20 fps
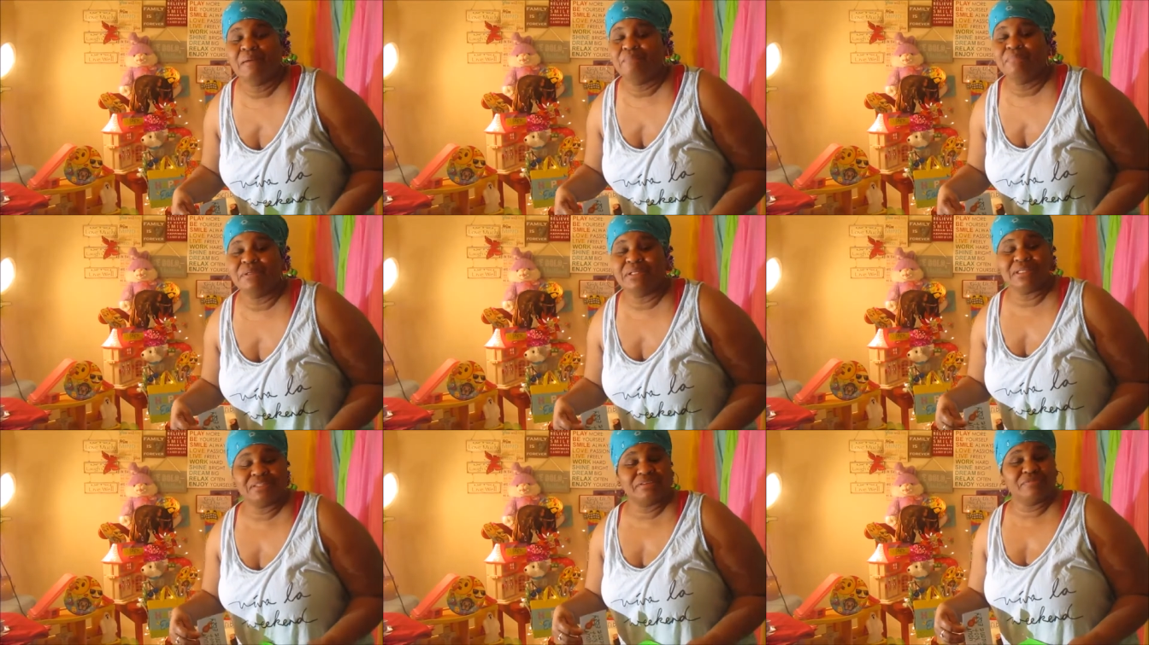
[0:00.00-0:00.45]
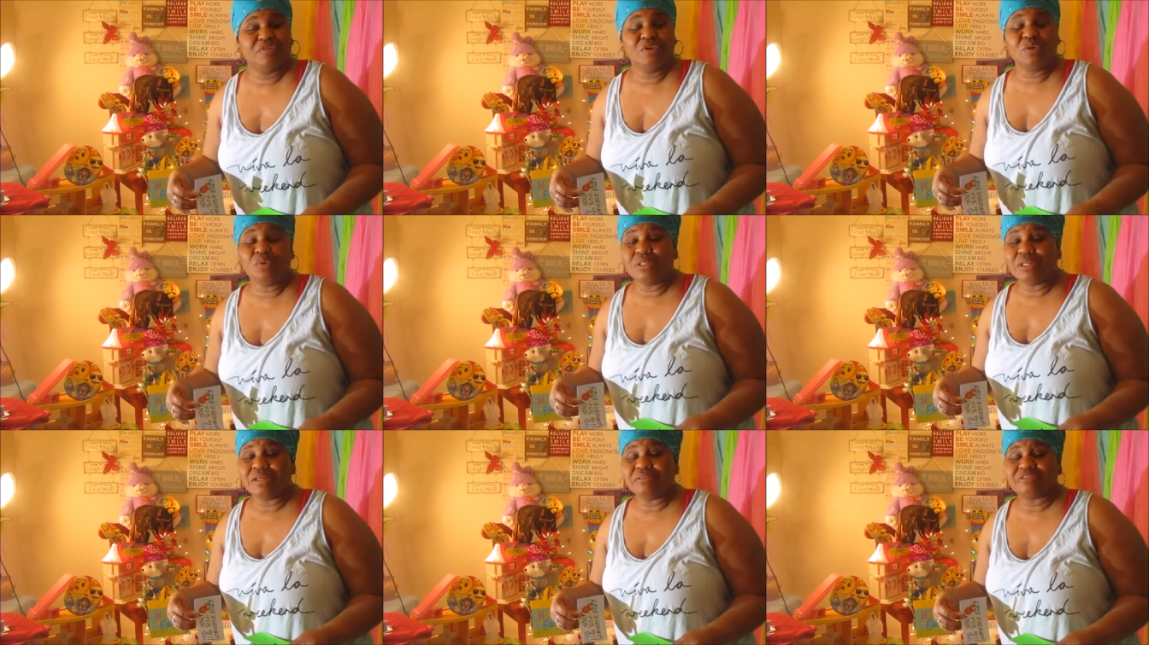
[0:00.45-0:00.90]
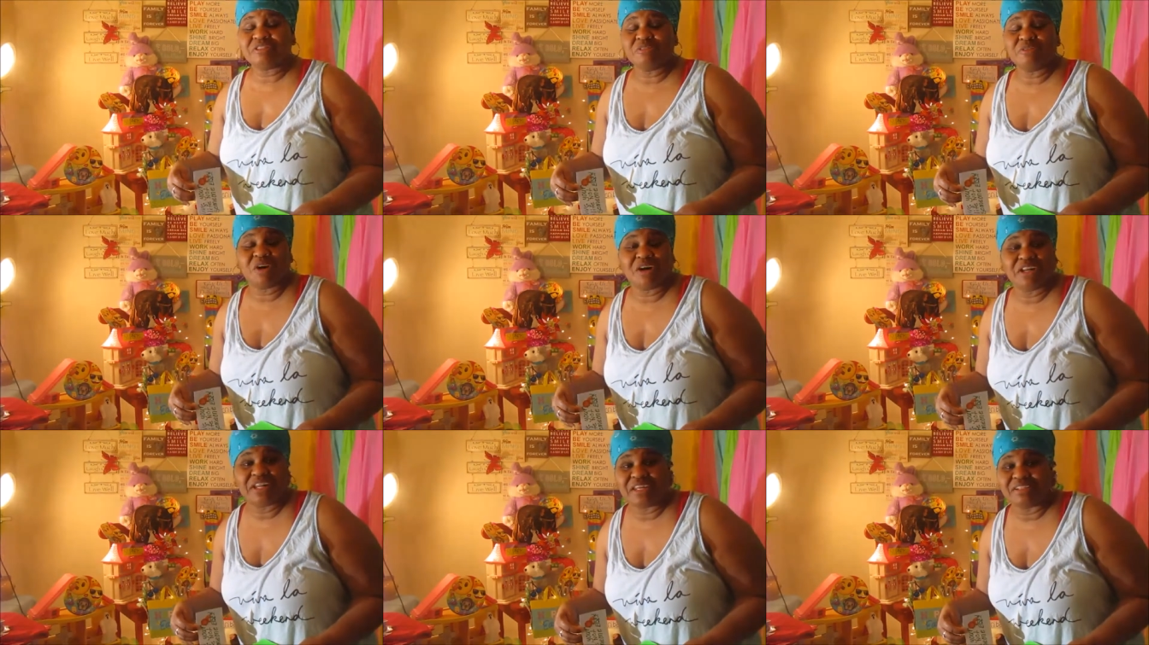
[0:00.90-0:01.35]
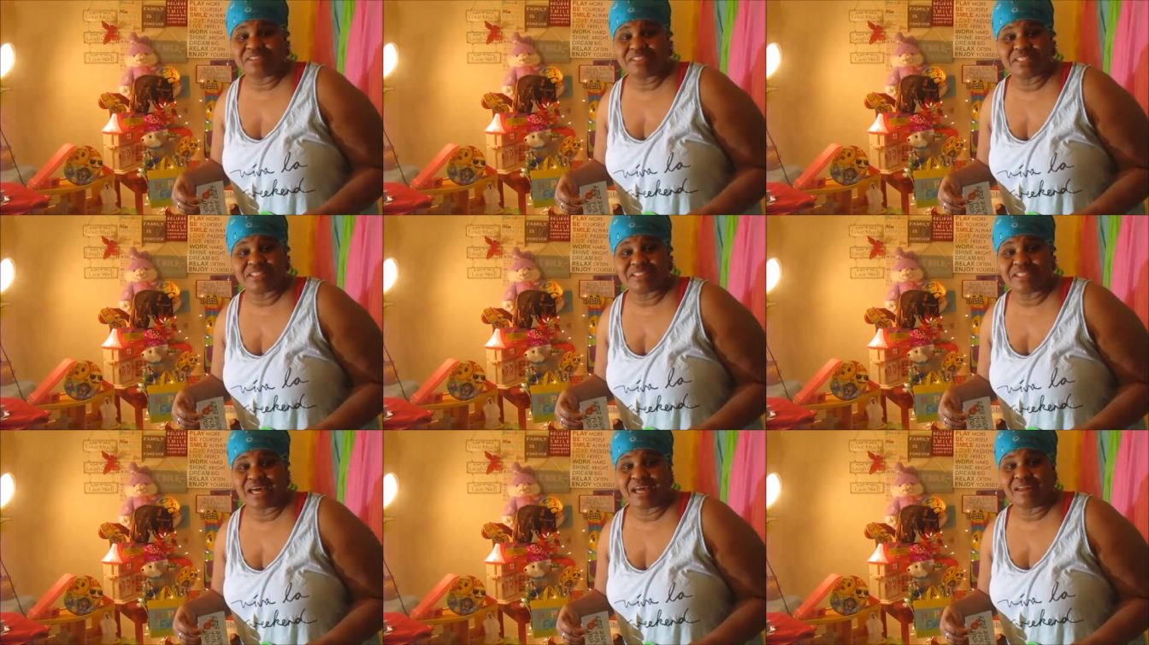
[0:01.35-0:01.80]
Because if you live someone
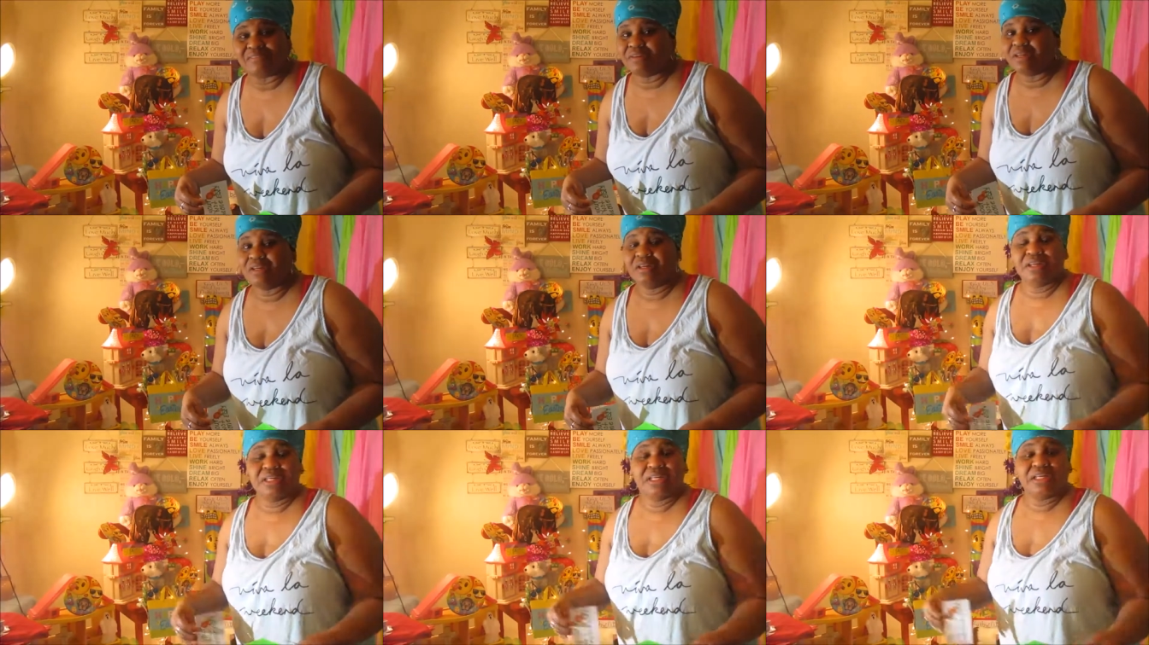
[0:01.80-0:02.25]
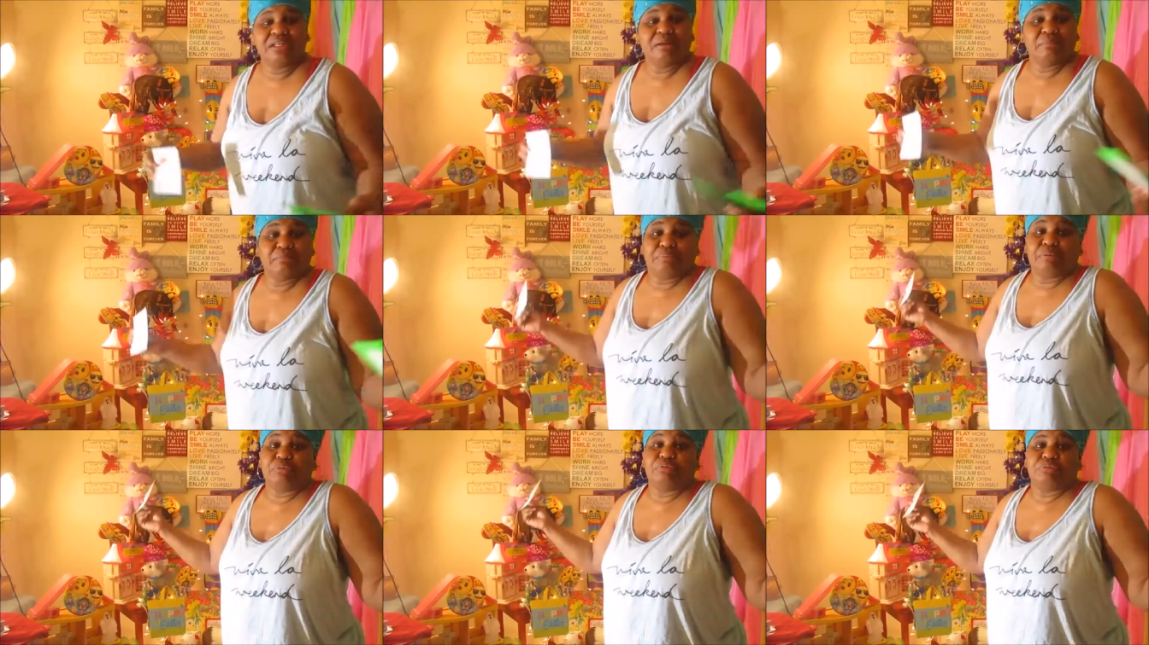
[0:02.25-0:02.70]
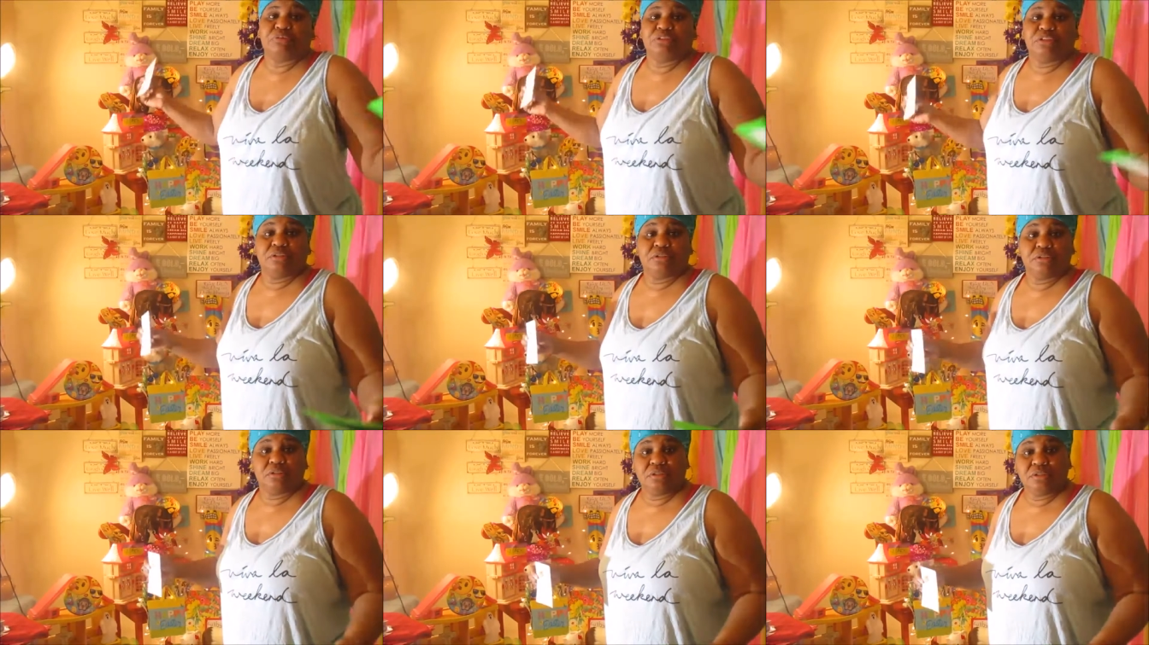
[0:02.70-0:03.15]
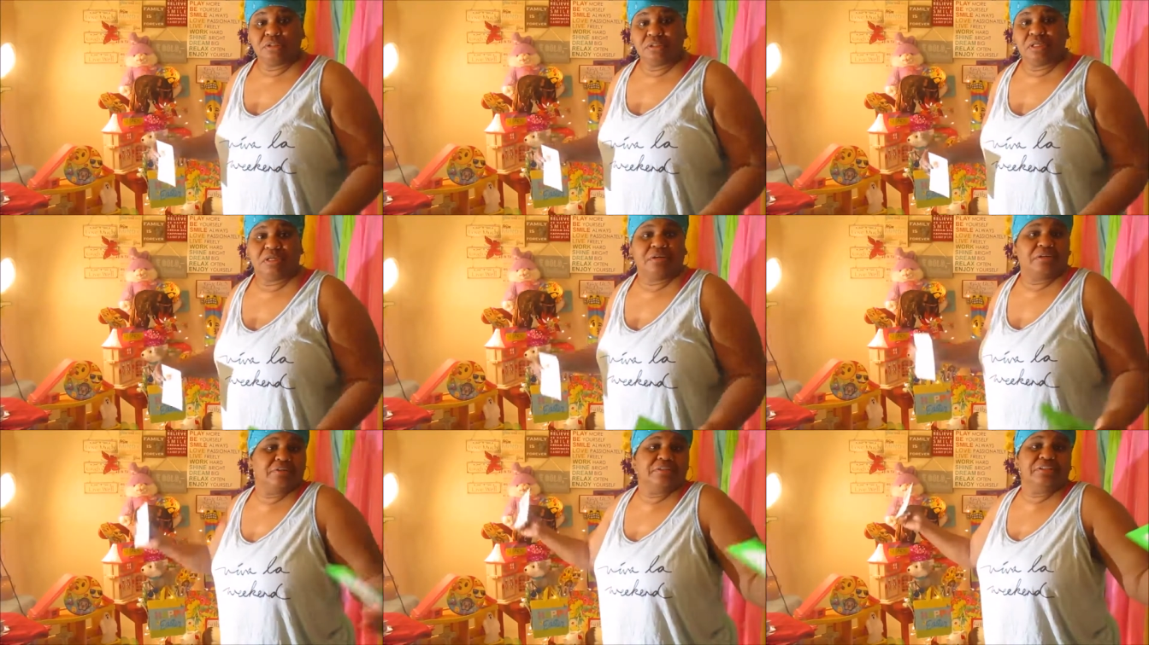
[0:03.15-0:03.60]
else's life, you
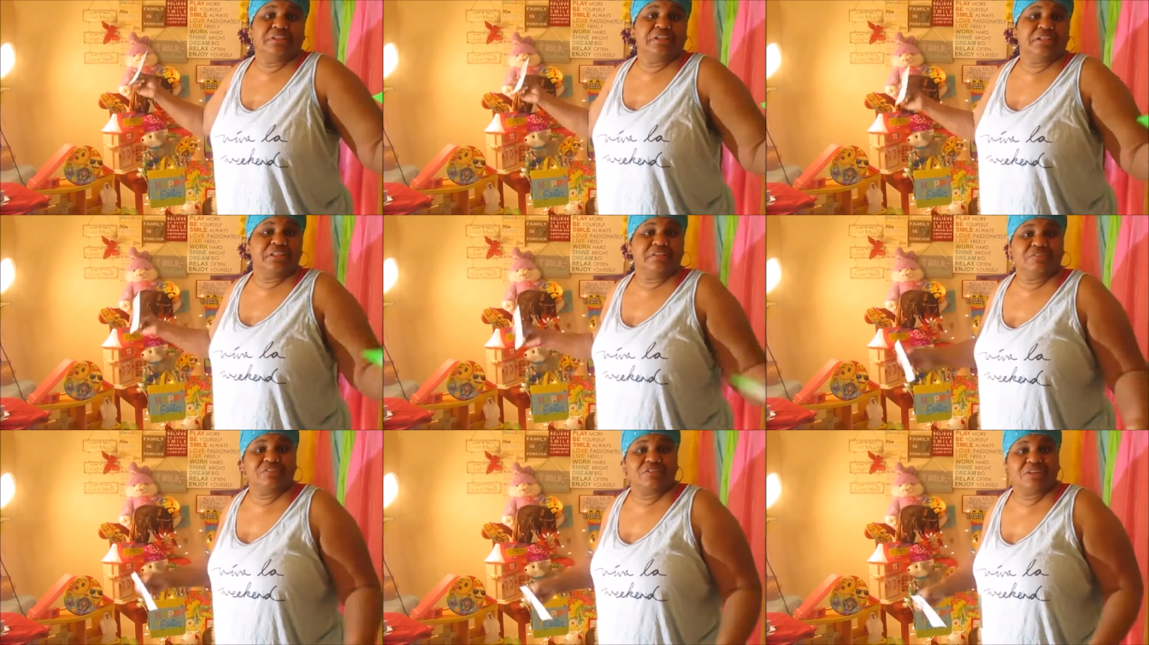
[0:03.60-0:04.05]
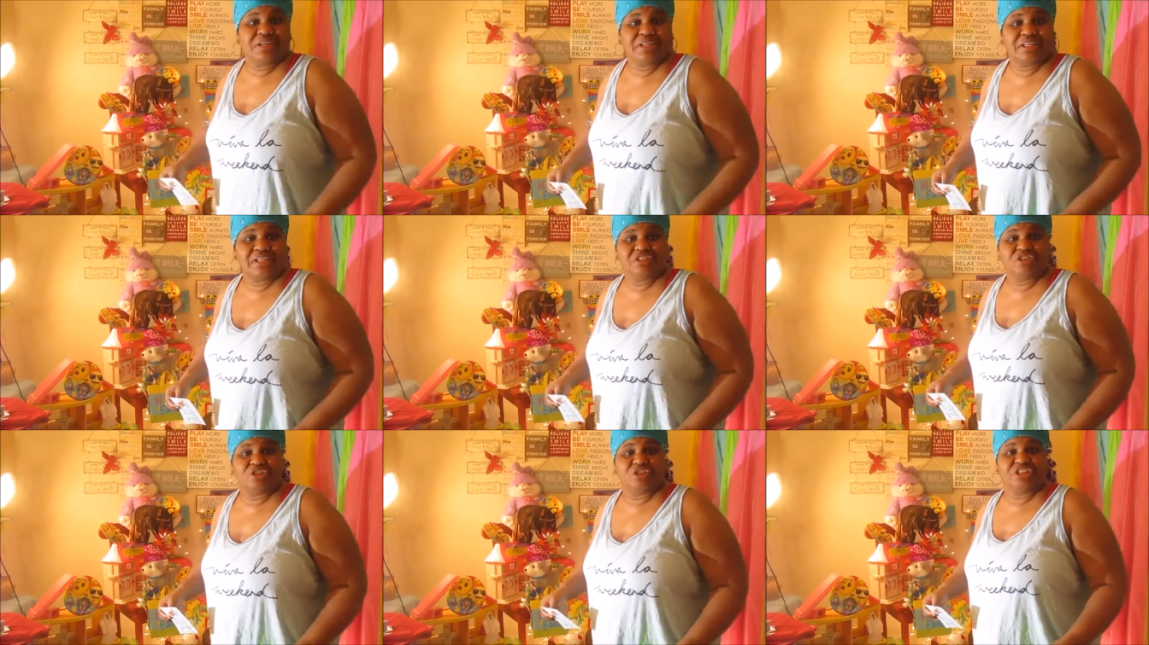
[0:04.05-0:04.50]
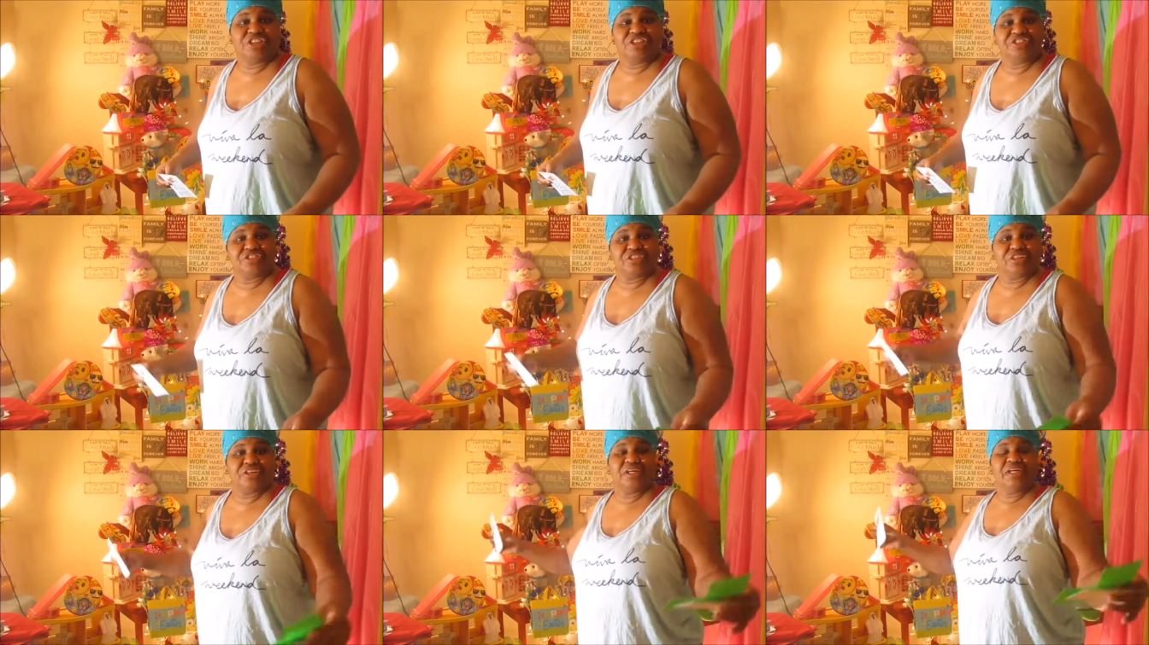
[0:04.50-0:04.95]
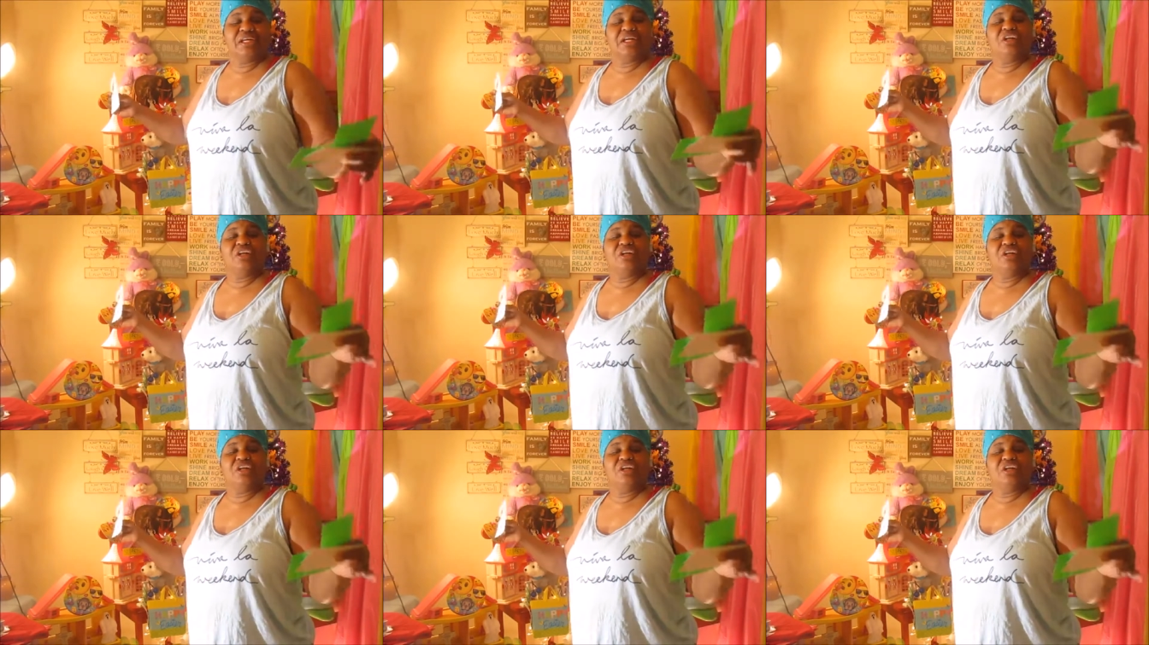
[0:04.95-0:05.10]
gone, you ain't even trying to enjoy yourself